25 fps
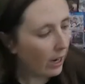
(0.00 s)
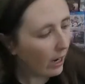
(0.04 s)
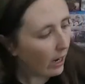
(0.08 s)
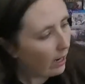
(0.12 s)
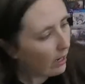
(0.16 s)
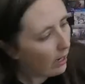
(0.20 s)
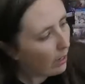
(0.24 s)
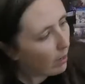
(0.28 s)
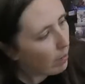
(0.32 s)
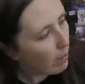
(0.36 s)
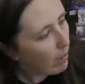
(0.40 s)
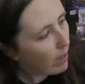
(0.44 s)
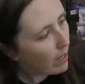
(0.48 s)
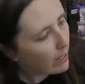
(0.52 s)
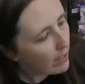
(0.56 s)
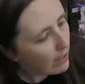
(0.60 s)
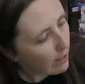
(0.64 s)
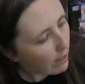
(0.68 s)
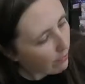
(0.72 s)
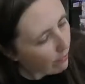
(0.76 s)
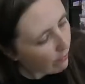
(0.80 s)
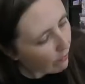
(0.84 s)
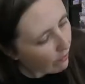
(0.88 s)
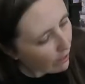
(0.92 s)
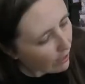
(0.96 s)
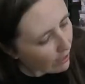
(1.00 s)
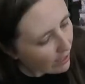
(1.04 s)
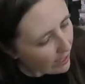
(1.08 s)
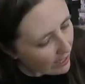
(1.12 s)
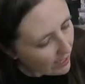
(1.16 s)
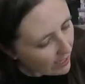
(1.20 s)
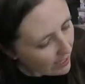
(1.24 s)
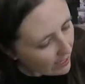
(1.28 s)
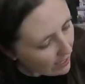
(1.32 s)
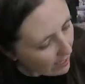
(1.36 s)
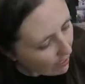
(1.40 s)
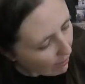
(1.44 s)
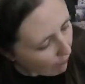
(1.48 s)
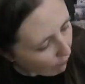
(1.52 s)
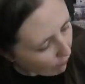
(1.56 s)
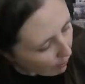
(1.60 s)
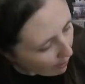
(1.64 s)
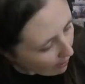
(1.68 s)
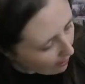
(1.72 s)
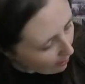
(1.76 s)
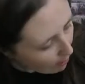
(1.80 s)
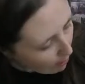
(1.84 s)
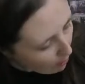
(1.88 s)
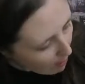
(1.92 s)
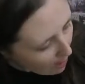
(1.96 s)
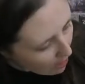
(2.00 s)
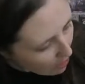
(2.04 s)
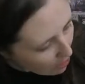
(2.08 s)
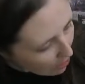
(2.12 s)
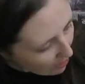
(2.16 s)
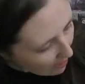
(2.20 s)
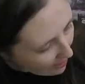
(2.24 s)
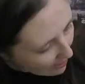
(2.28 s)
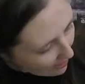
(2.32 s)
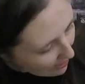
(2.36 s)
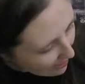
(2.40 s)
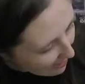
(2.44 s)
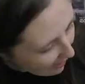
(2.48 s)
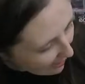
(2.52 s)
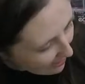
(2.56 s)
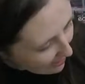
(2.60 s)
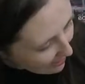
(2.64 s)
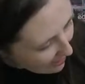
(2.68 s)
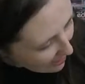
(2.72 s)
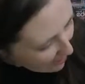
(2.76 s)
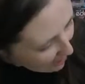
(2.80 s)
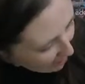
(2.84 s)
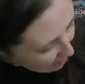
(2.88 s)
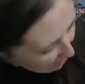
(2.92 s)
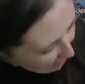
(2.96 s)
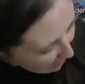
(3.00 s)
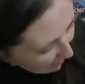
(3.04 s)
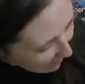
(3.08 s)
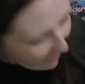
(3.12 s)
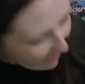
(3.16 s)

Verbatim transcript: and it makes it very easy for little munchkins like this one